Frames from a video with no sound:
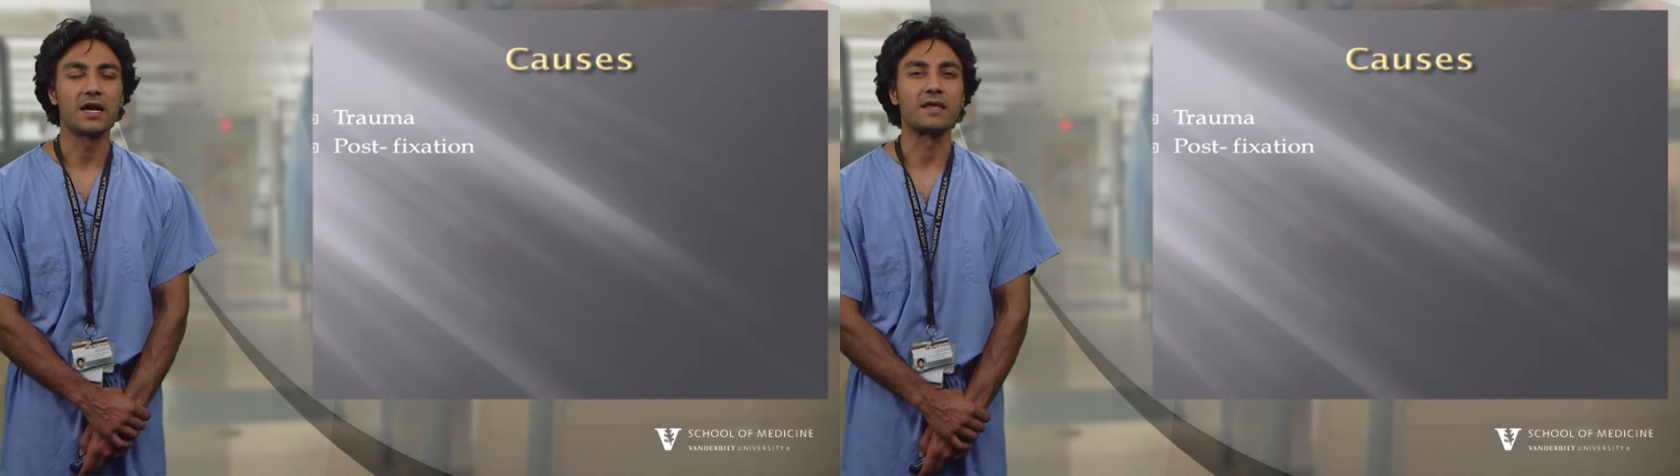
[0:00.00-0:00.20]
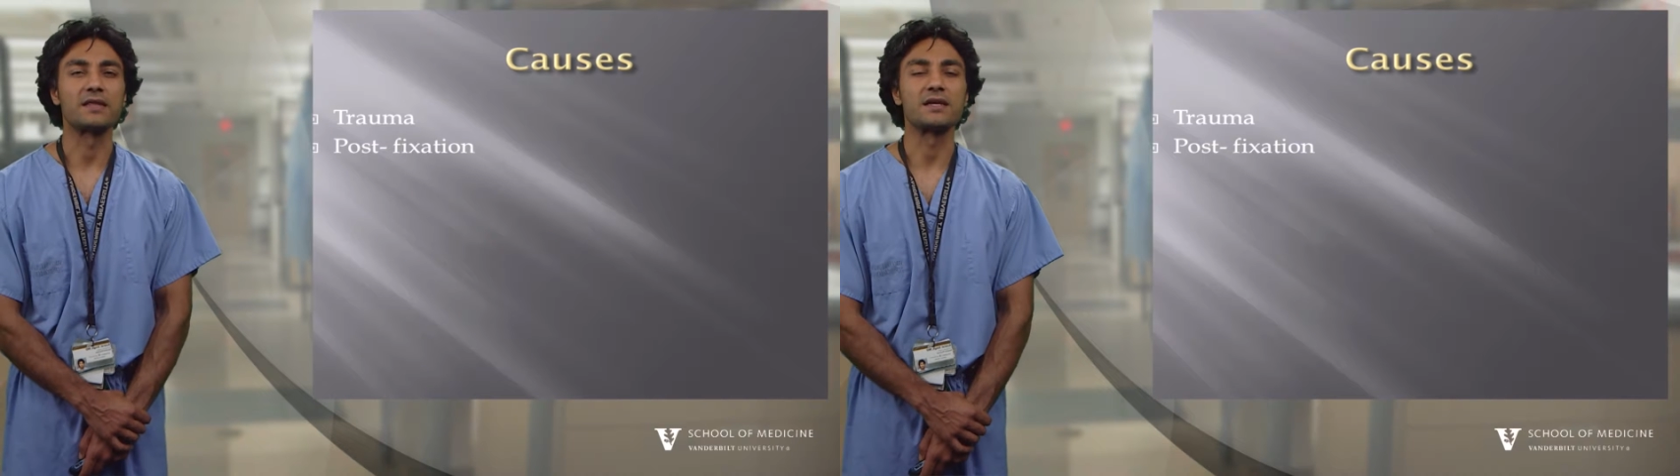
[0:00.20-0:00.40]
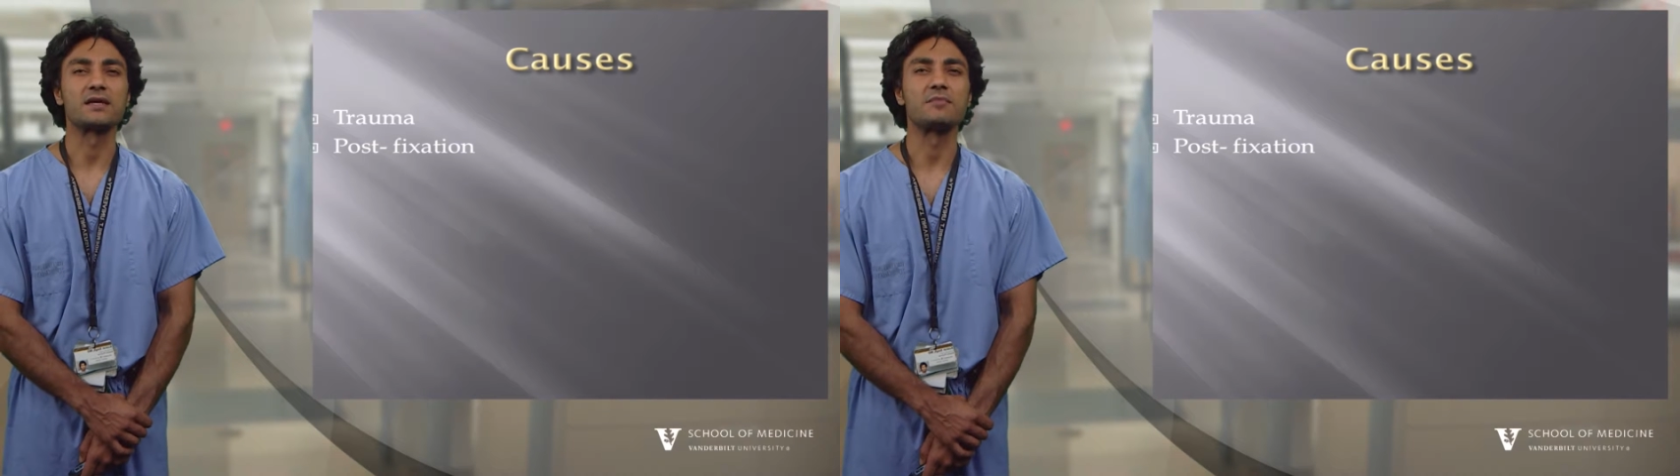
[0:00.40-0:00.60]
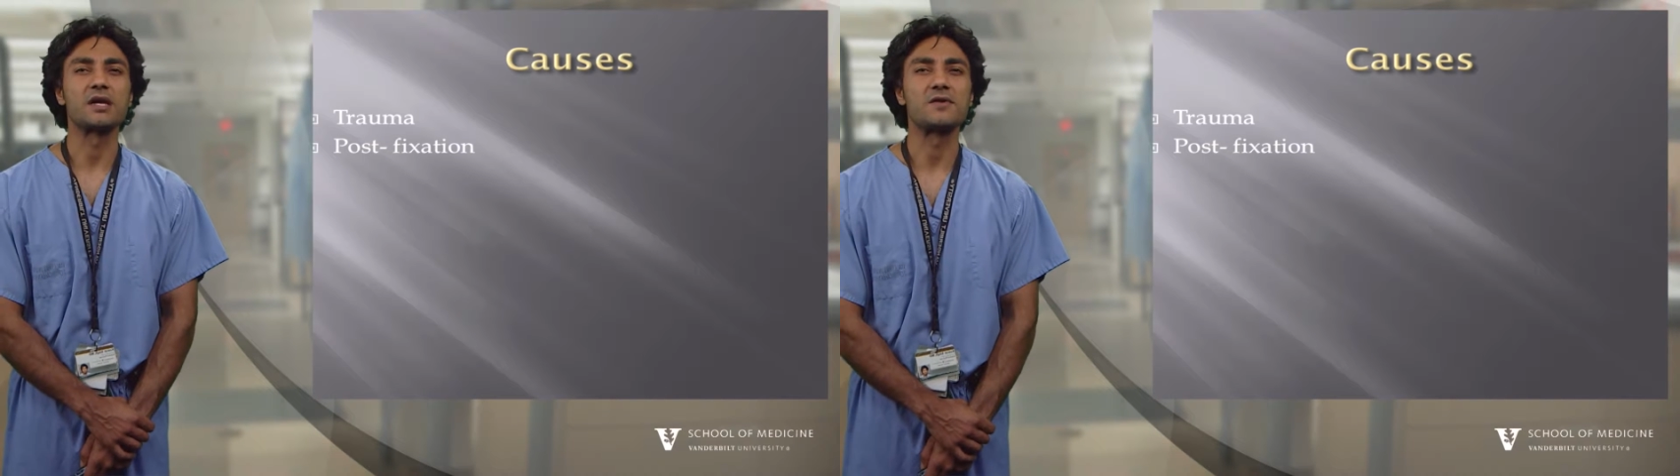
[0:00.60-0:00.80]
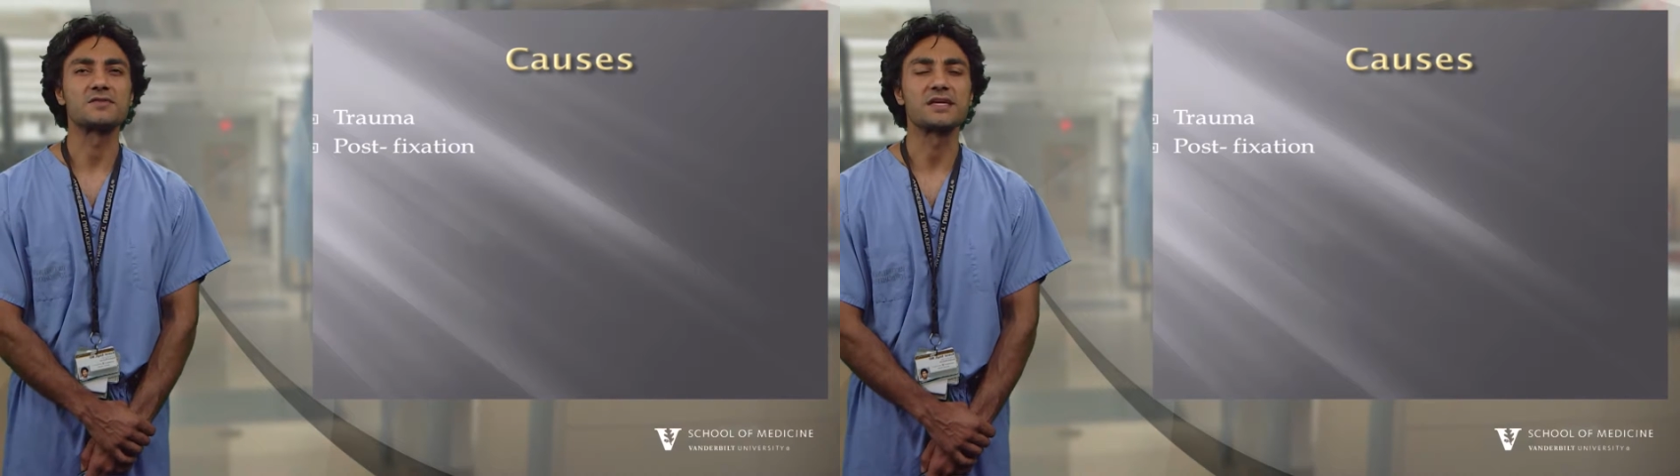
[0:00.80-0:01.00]
and then a couple
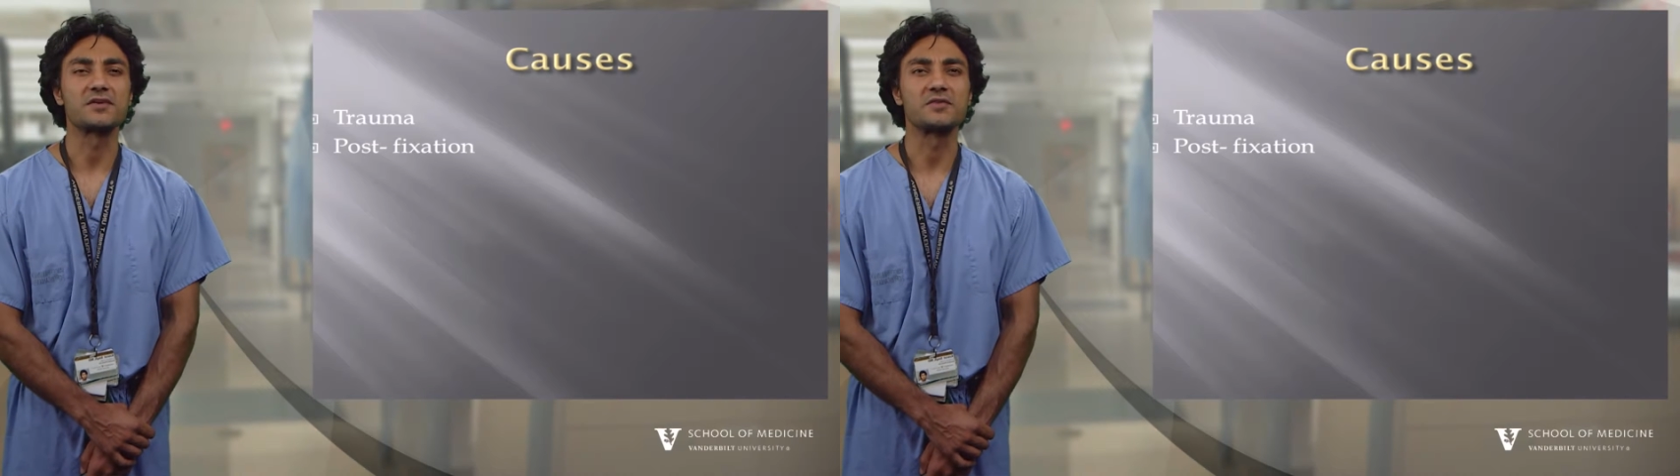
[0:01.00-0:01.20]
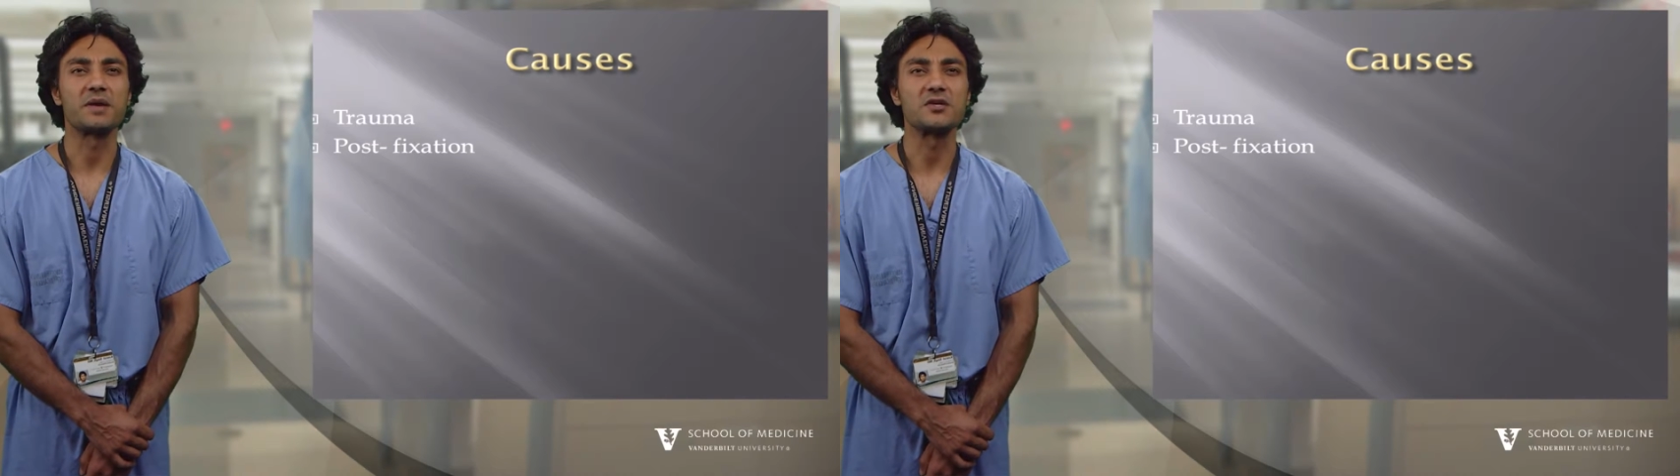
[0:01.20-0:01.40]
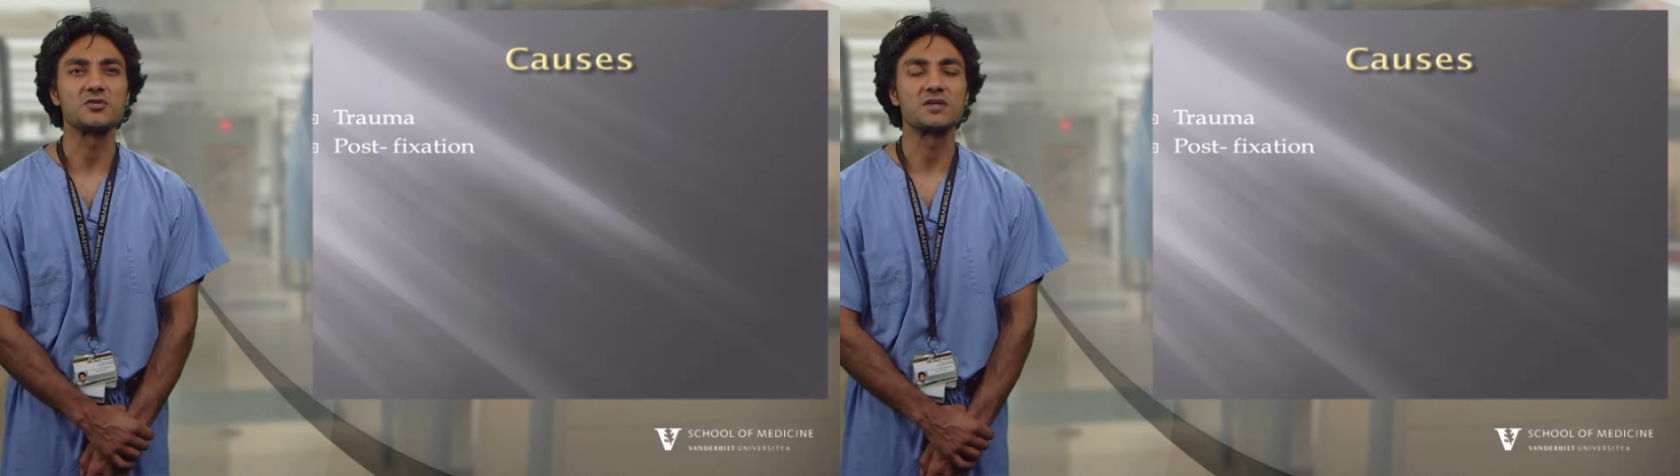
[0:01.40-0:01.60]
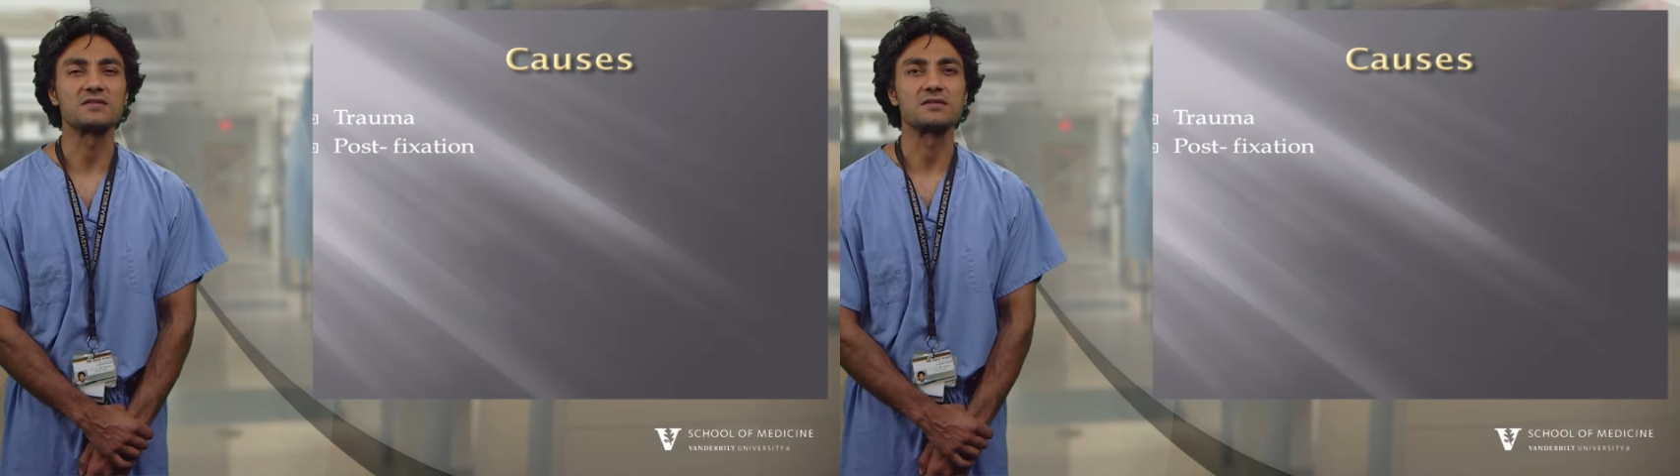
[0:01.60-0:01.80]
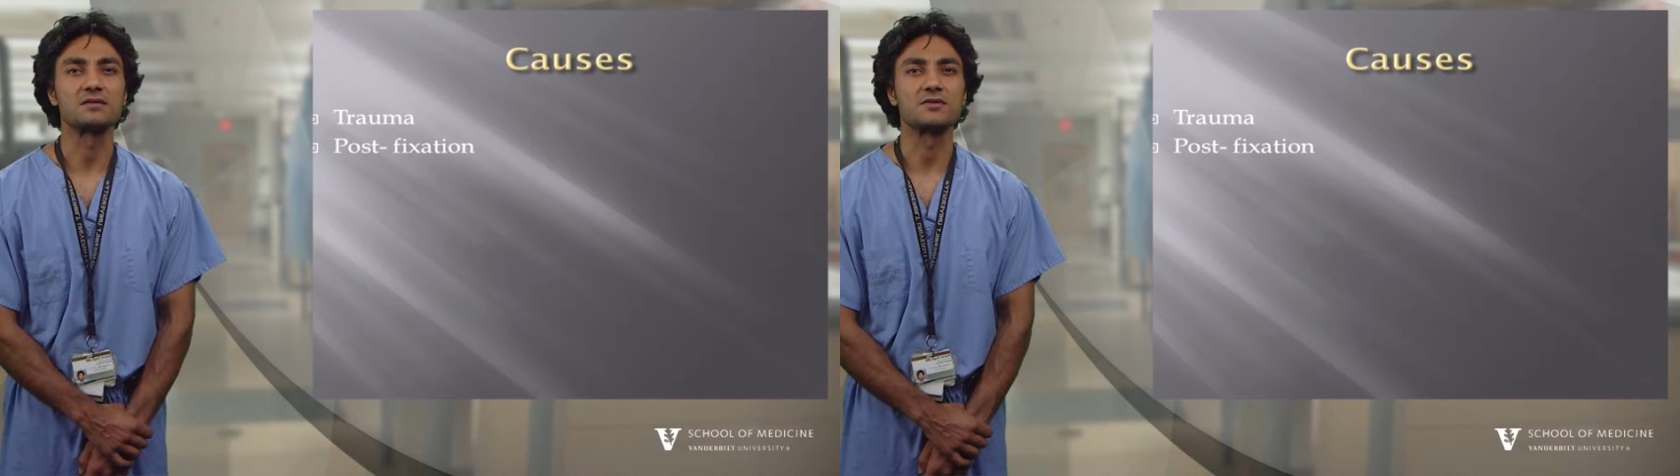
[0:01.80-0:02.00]
hours later the patient is in